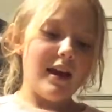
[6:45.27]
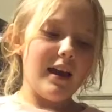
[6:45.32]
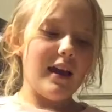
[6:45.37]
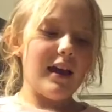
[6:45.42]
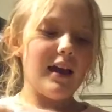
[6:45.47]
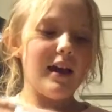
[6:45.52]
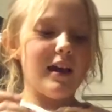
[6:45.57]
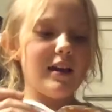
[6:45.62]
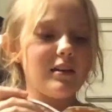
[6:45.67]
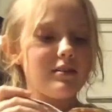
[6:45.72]

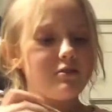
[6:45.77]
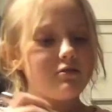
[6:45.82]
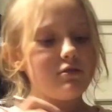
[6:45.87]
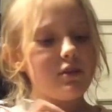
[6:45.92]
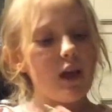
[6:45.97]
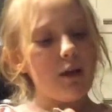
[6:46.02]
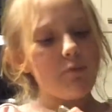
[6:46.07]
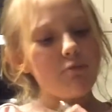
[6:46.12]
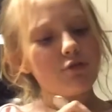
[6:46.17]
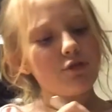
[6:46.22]
And 2
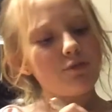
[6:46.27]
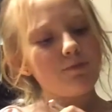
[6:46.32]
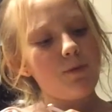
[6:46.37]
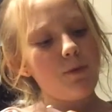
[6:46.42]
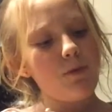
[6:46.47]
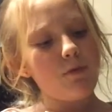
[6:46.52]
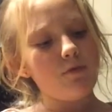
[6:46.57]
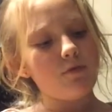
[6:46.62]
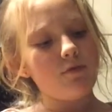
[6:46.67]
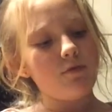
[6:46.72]

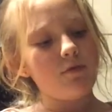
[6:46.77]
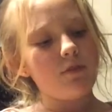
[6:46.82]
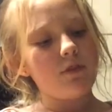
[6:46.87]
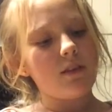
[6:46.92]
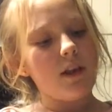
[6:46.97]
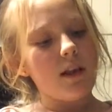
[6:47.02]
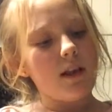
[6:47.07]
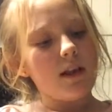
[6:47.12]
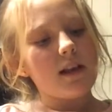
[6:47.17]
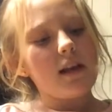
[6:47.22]
tablespoons
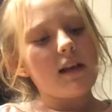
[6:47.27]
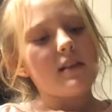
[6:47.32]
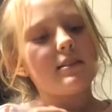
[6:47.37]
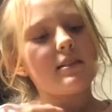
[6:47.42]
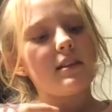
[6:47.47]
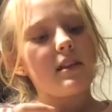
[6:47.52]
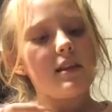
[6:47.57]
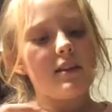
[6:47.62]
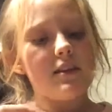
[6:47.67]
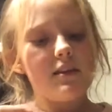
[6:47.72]
is
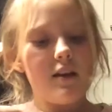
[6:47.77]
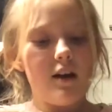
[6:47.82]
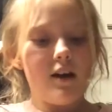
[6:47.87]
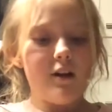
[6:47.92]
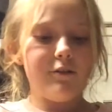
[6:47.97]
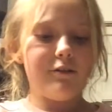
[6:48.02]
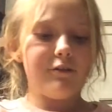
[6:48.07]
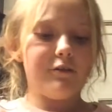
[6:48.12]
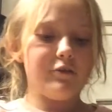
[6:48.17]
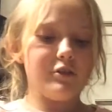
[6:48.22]

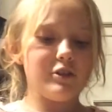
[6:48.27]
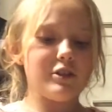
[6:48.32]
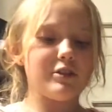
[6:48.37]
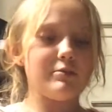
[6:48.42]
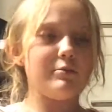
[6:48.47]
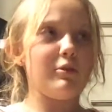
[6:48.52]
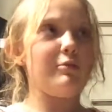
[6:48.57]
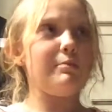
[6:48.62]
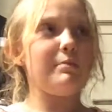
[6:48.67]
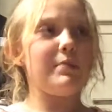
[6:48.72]
enough for a
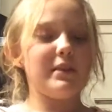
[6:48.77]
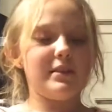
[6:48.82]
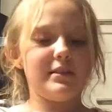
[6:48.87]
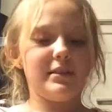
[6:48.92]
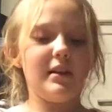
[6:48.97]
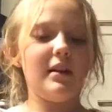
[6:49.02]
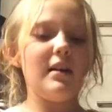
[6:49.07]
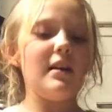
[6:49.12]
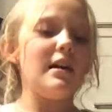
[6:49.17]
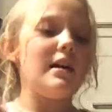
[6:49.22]
small
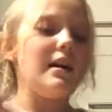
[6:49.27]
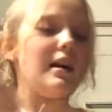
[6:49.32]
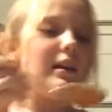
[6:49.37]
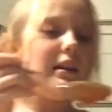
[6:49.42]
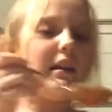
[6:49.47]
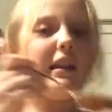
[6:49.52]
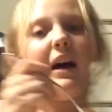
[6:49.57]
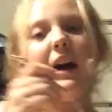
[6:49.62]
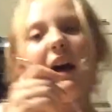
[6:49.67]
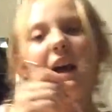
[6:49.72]
pizza
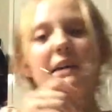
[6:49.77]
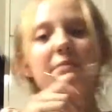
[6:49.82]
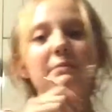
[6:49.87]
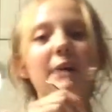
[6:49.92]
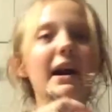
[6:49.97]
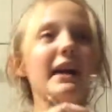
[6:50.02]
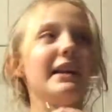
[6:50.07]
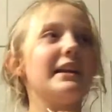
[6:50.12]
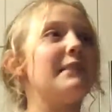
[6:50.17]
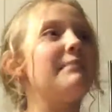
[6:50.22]
like
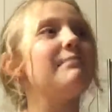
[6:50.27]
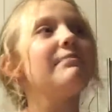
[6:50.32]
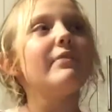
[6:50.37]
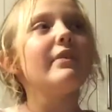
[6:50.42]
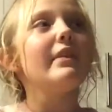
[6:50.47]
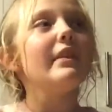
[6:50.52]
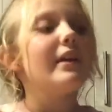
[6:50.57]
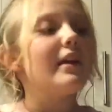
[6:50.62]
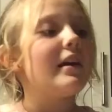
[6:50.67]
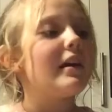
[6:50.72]
mine,
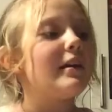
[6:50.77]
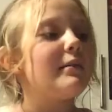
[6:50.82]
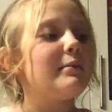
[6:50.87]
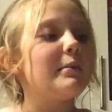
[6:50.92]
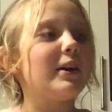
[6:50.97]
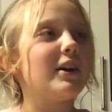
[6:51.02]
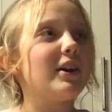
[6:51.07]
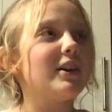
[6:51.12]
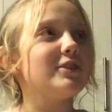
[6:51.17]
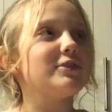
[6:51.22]

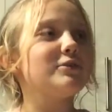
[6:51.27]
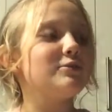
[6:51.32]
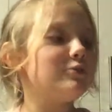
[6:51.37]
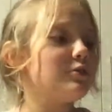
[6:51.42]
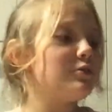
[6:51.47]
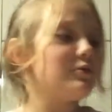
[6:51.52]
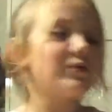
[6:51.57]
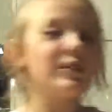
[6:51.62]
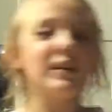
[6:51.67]
because 2 don't